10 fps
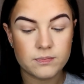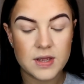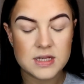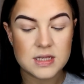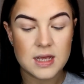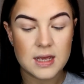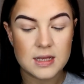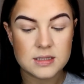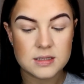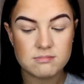This
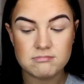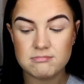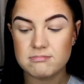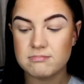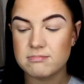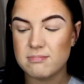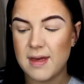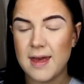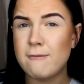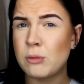is,
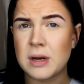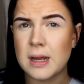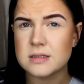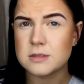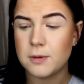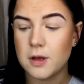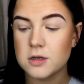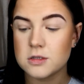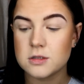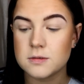everyone has this
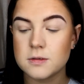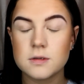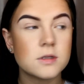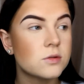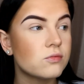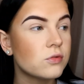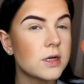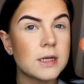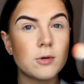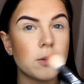blush. It's a
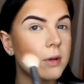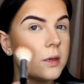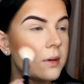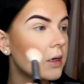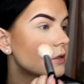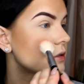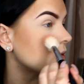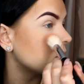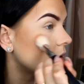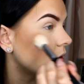really popular
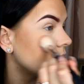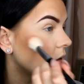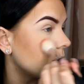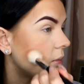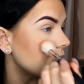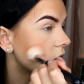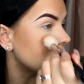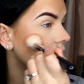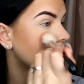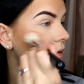blush,
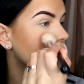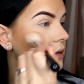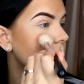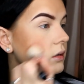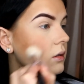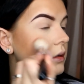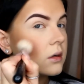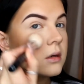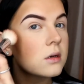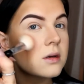blusher.
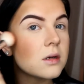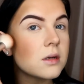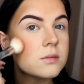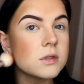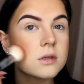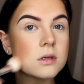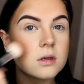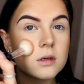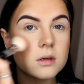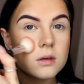I'm just
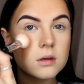gonna.